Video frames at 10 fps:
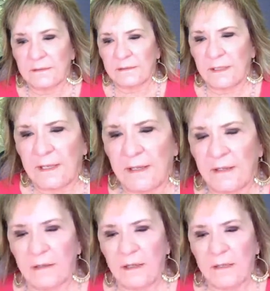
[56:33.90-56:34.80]
Yeah.
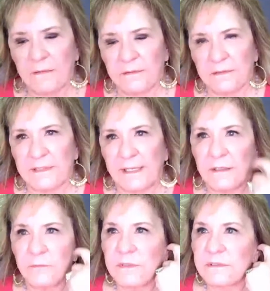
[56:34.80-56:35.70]

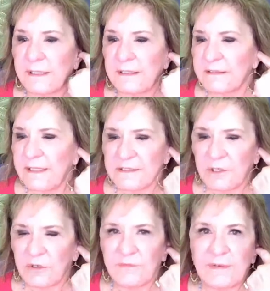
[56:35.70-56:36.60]
Dana takes
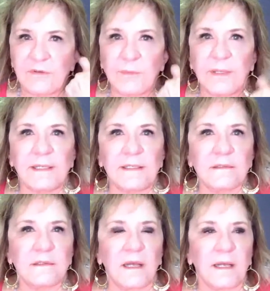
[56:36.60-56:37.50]
care of
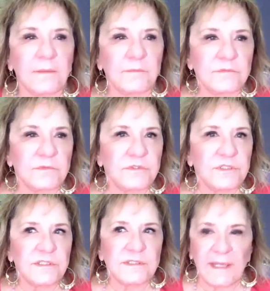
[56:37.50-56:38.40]
everybody.
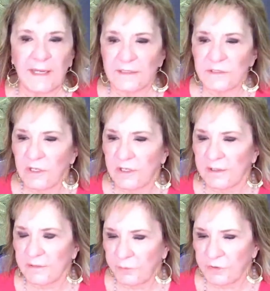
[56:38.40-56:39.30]
She's the
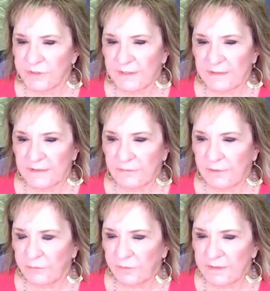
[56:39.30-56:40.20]
hands-on person
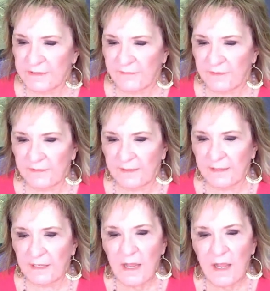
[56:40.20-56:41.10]
and runs
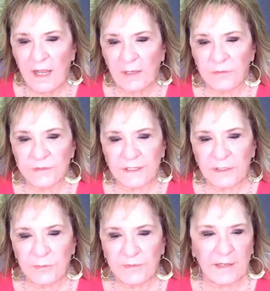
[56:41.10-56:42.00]
everything. I will tell
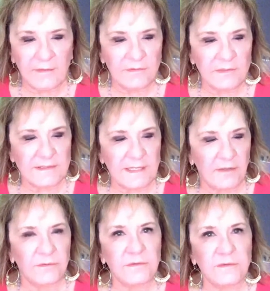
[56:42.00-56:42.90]
you without a
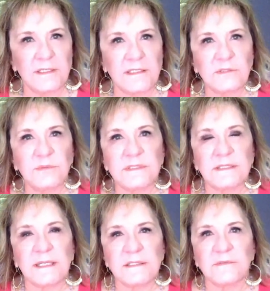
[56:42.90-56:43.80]
doubt, these 3
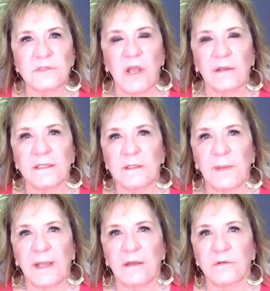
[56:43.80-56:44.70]
days of talking
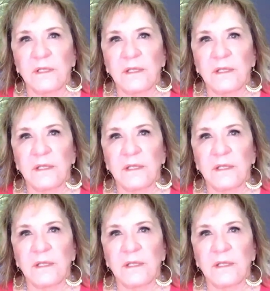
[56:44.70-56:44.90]
about